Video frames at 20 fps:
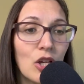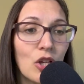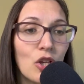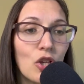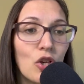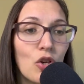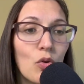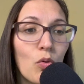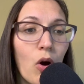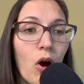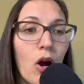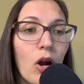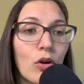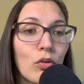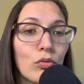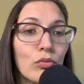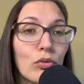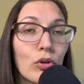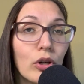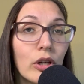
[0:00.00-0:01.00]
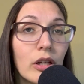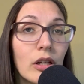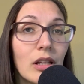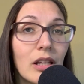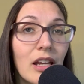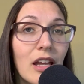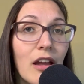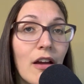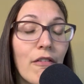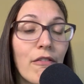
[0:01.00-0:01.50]
You are
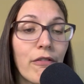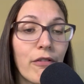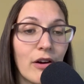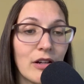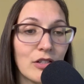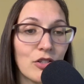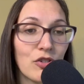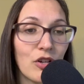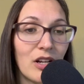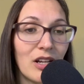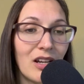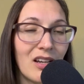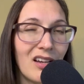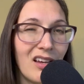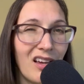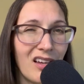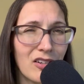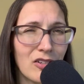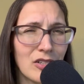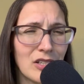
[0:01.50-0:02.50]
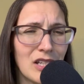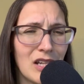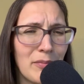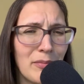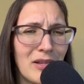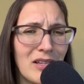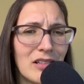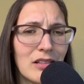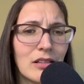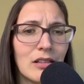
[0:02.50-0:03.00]
royally frustrated.
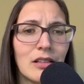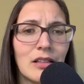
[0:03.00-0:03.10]
Understatement?